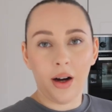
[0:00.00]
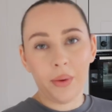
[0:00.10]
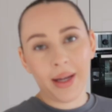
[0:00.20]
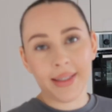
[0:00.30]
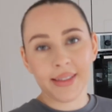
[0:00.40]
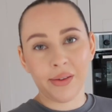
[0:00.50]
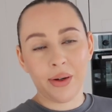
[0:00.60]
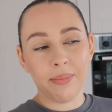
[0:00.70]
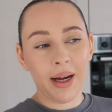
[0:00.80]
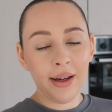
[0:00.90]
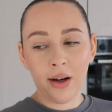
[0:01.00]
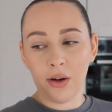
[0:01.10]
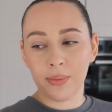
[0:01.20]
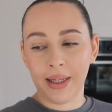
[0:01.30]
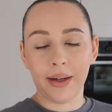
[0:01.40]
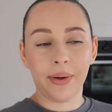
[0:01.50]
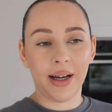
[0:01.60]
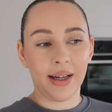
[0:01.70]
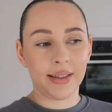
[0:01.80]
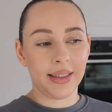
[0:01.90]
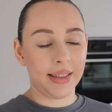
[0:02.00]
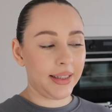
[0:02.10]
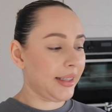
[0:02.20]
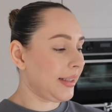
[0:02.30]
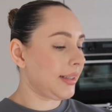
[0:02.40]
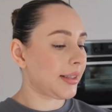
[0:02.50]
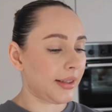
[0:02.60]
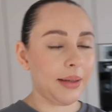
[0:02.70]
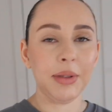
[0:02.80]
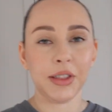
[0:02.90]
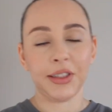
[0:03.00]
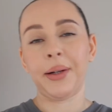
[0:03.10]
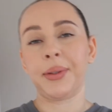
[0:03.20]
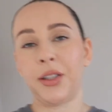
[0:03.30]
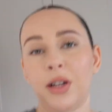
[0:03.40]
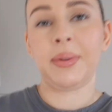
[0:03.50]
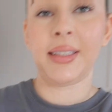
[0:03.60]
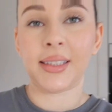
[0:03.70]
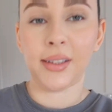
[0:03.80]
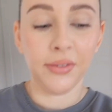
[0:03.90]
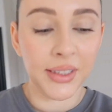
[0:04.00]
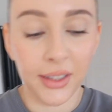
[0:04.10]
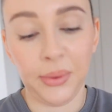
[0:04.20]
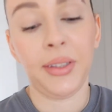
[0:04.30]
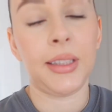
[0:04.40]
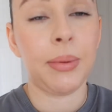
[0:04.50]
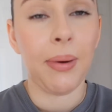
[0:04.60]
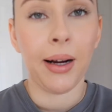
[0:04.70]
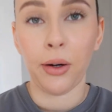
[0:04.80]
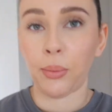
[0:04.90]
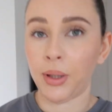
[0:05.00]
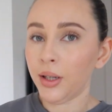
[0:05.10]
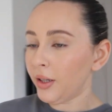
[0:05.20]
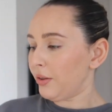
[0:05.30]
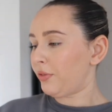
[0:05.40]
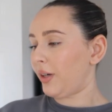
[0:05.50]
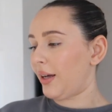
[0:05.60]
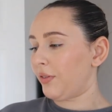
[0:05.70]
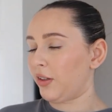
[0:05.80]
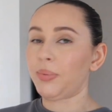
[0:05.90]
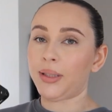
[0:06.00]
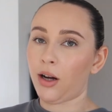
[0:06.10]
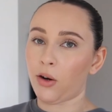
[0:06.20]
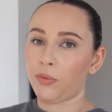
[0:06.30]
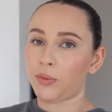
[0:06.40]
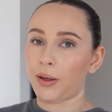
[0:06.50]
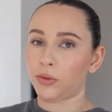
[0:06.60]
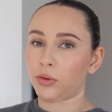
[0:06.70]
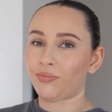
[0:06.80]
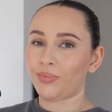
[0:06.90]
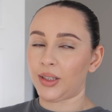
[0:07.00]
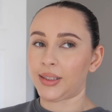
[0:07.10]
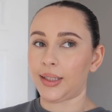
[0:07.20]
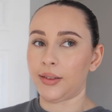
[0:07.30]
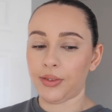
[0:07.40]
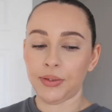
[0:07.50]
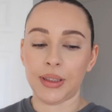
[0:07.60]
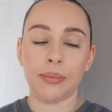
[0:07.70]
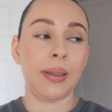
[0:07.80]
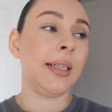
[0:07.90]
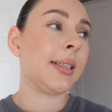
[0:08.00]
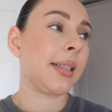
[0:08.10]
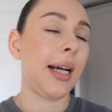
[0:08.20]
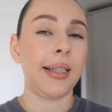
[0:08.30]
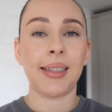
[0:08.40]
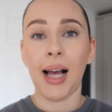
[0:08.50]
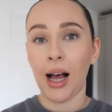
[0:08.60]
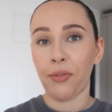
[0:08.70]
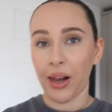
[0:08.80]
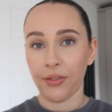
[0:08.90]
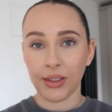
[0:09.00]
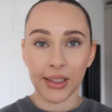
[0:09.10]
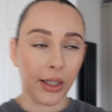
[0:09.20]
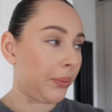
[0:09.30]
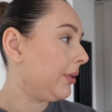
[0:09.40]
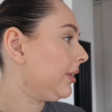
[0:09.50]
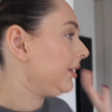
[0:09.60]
Okay, so I'm back home now and it is, let me just check what time it is, because obviously I wanted to be back home for 11. I've been home for about, I'd say 15 minutes and it's 11:30. So